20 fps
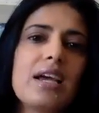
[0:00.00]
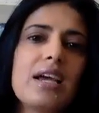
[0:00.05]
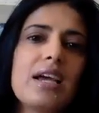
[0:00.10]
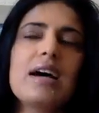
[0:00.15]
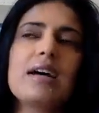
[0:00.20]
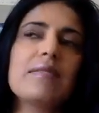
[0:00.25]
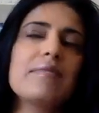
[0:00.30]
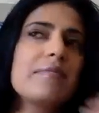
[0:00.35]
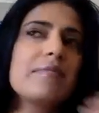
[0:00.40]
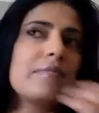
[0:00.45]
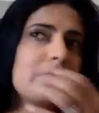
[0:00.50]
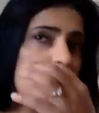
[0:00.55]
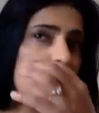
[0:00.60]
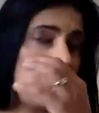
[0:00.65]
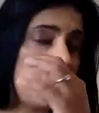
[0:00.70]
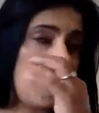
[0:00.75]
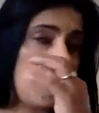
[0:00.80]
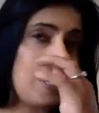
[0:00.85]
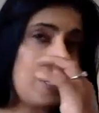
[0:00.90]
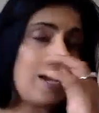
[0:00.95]
And
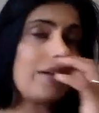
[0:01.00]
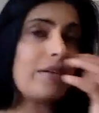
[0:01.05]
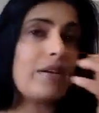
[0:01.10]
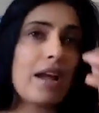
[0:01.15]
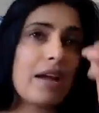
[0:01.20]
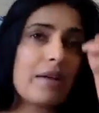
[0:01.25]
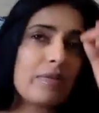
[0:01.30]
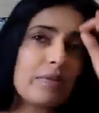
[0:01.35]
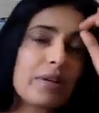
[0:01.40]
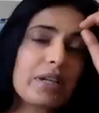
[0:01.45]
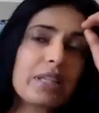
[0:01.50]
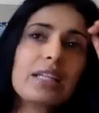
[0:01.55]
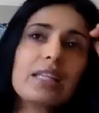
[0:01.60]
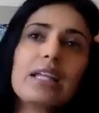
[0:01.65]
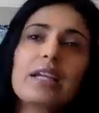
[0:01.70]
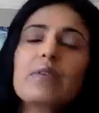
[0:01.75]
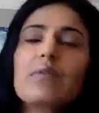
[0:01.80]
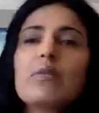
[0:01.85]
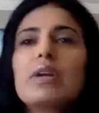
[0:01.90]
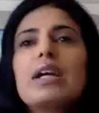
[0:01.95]
I really
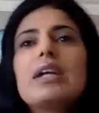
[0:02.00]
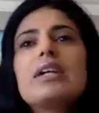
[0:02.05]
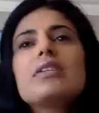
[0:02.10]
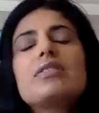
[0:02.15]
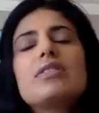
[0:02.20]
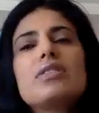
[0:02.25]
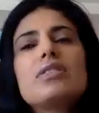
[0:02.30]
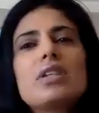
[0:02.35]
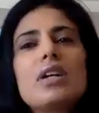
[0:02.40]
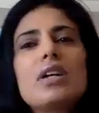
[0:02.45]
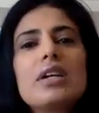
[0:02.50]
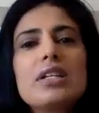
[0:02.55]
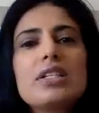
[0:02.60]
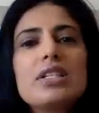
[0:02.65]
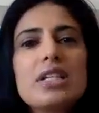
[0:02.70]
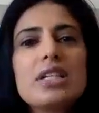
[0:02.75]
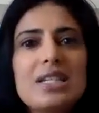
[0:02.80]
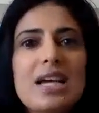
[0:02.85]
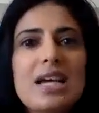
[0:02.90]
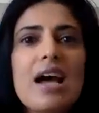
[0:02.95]
like, when I started
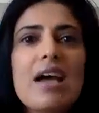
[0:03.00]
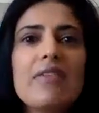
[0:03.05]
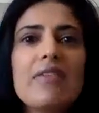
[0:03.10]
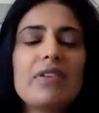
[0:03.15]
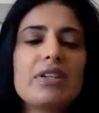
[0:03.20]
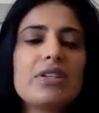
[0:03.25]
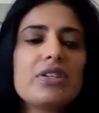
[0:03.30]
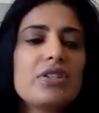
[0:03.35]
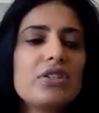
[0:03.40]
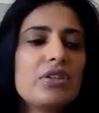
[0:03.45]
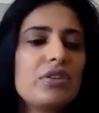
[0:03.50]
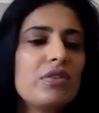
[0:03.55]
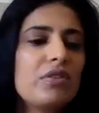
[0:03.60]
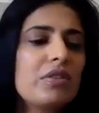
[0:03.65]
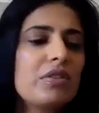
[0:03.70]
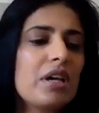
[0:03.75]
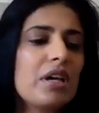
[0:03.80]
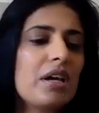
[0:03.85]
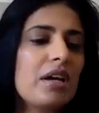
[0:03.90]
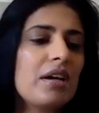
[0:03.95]
to dive
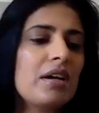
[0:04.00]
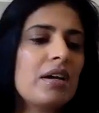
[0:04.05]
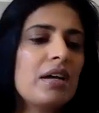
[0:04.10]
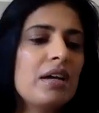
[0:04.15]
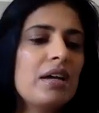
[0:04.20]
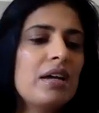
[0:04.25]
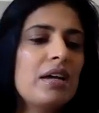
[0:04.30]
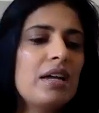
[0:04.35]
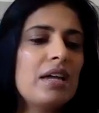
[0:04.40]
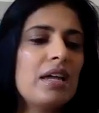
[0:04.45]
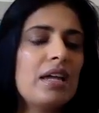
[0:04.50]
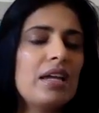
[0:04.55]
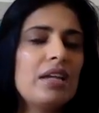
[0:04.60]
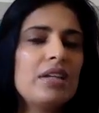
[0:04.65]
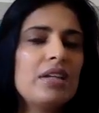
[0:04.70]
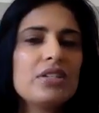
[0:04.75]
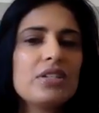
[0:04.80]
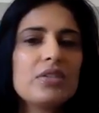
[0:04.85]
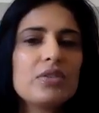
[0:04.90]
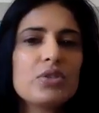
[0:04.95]

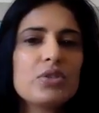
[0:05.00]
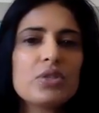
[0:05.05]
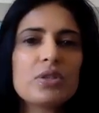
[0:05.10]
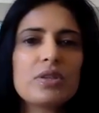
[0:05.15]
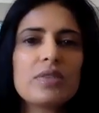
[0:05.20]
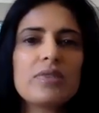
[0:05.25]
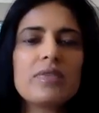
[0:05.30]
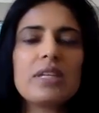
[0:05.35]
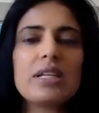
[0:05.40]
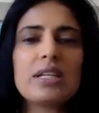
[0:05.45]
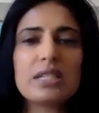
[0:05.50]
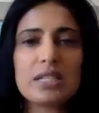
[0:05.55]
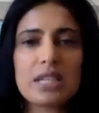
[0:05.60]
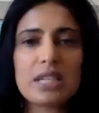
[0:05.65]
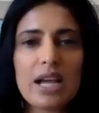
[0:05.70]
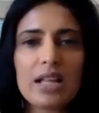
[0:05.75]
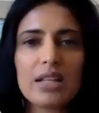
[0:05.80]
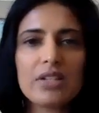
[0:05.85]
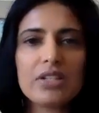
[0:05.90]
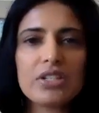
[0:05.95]
into sort of the
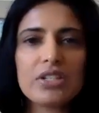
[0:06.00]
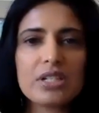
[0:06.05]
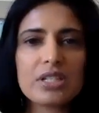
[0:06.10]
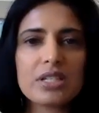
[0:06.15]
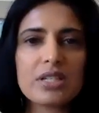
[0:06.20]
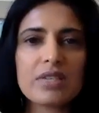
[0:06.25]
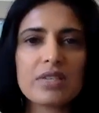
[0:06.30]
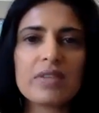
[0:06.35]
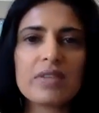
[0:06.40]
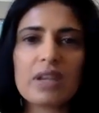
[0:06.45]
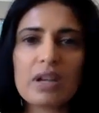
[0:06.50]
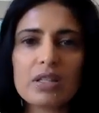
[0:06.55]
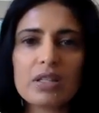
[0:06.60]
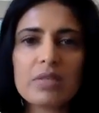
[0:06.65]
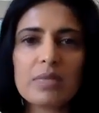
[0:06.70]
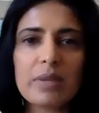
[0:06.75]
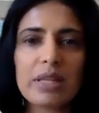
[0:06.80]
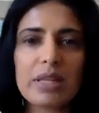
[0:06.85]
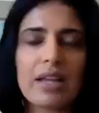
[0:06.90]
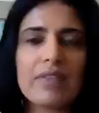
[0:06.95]
intelligence of the
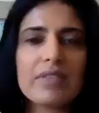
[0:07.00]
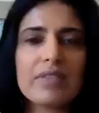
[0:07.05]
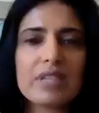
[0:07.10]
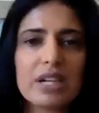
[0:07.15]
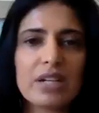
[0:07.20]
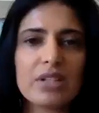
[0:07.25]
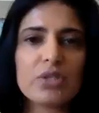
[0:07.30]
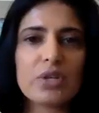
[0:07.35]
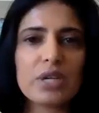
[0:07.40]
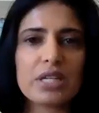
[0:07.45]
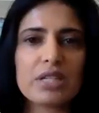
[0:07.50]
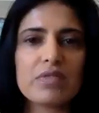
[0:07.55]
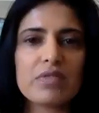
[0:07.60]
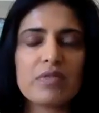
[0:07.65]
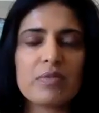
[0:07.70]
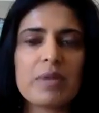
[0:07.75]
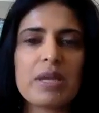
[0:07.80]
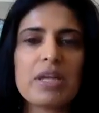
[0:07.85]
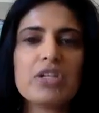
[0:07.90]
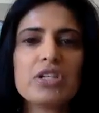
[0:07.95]
Ultimate Lifestyle
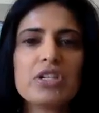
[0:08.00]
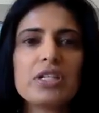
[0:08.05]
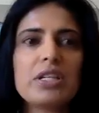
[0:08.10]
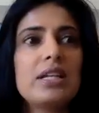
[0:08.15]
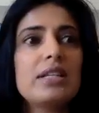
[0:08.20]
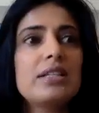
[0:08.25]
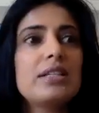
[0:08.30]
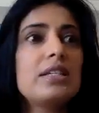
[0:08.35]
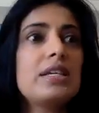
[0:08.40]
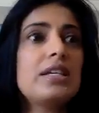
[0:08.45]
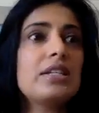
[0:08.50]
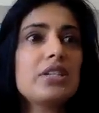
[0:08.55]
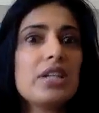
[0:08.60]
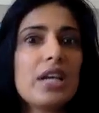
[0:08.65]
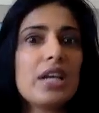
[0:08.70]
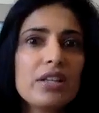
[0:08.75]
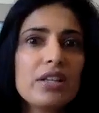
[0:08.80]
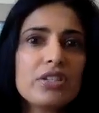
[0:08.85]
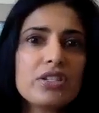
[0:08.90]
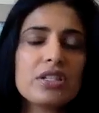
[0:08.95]
Transformation and the
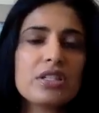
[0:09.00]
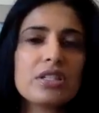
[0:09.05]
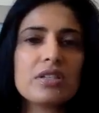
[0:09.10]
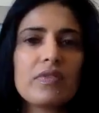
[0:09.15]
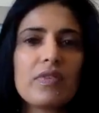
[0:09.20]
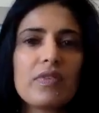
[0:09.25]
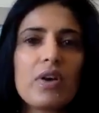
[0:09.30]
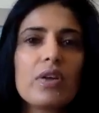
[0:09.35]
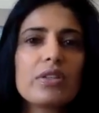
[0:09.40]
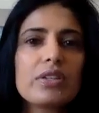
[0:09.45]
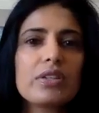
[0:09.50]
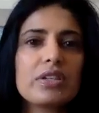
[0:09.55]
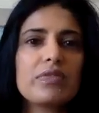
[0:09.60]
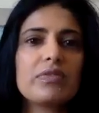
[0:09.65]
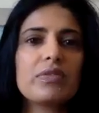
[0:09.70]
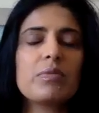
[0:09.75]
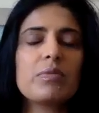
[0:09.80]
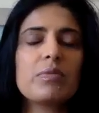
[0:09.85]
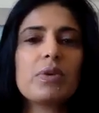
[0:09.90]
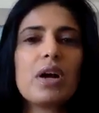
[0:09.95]
intelligence of all the
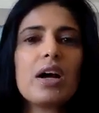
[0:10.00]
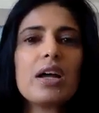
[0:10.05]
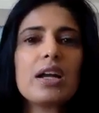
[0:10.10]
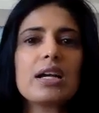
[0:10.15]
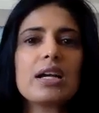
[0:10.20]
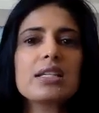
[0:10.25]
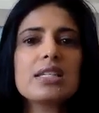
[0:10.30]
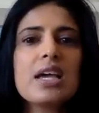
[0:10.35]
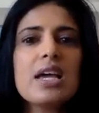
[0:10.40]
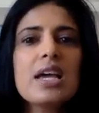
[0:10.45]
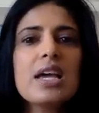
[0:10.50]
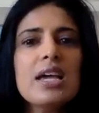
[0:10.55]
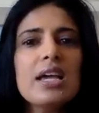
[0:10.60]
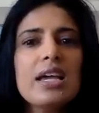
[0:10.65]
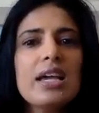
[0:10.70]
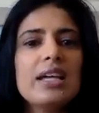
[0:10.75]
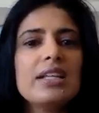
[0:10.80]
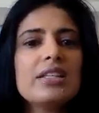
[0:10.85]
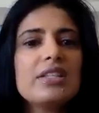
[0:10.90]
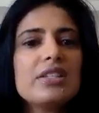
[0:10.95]
different products,
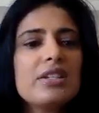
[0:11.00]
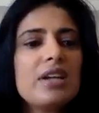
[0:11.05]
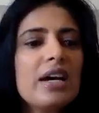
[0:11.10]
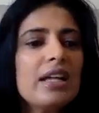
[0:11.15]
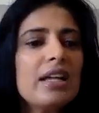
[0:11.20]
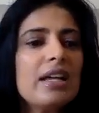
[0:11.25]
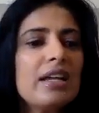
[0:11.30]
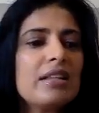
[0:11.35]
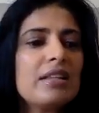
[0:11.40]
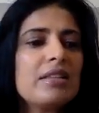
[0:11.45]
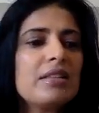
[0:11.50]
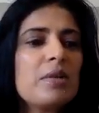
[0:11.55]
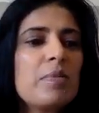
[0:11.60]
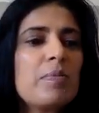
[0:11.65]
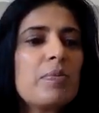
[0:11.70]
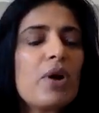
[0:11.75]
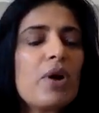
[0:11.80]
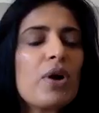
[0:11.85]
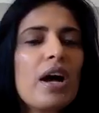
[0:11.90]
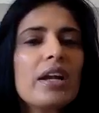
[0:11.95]
it's not, the
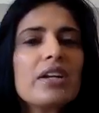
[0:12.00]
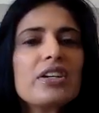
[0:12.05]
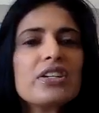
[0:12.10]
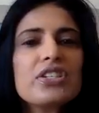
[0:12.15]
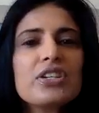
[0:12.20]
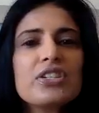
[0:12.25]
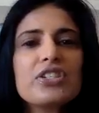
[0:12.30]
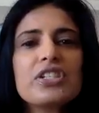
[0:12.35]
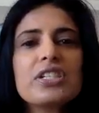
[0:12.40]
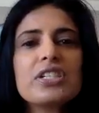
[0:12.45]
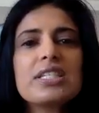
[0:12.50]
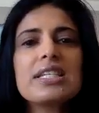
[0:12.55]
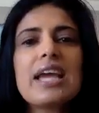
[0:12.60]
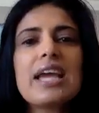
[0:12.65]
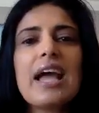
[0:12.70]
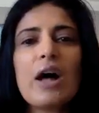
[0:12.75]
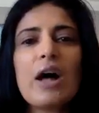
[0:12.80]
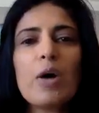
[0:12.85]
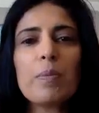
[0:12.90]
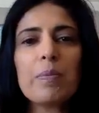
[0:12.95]
products are just
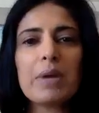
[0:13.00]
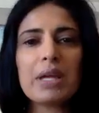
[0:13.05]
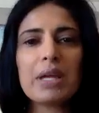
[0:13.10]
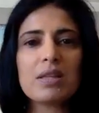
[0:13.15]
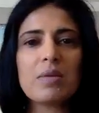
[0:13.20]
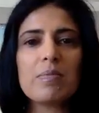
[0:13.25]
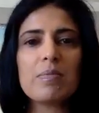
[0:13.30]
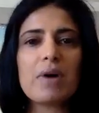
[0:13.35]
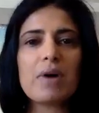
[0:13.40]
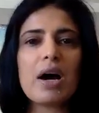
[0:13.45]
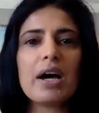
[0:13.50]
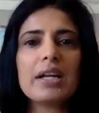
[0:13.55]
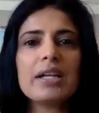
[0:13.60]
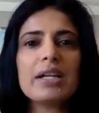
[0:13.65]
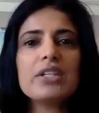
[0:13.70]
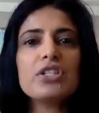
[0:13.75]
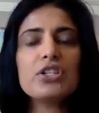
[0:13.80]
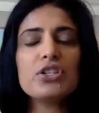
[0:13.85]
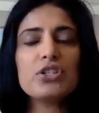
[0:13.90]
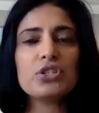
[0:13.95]
helping the body
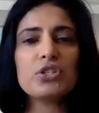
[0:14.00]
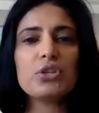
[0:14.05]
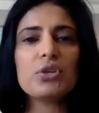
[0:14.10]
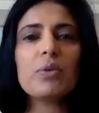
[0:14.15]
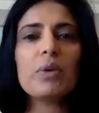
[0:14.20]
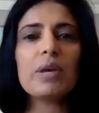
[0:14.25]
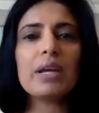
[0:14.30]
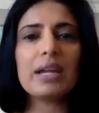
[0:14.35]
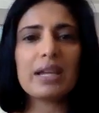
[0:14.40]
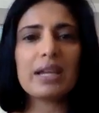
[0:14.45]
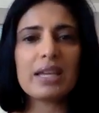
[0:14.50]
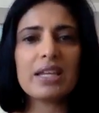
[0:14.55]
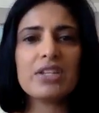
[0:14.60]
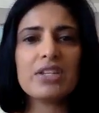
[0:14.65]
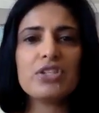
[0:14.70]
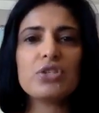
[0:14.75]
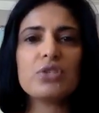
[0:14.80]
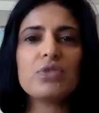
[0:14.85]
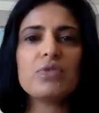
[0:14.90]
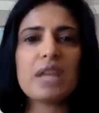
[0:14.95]
to do what it can
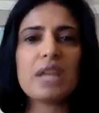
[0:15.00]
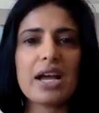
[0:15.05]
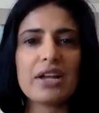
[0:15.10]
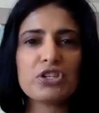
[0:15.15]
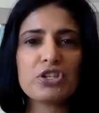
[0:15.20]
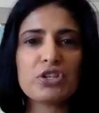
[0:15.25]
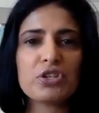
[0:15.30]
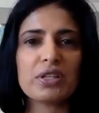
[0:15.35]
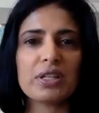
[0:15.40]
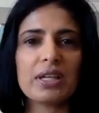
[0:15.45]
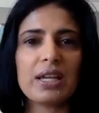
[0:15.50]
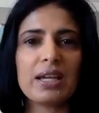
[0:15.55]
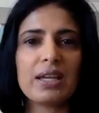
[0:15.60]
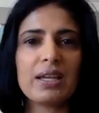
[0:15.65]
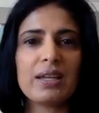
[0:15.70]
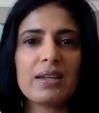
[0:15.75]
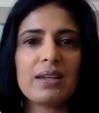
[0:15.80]
do naturally.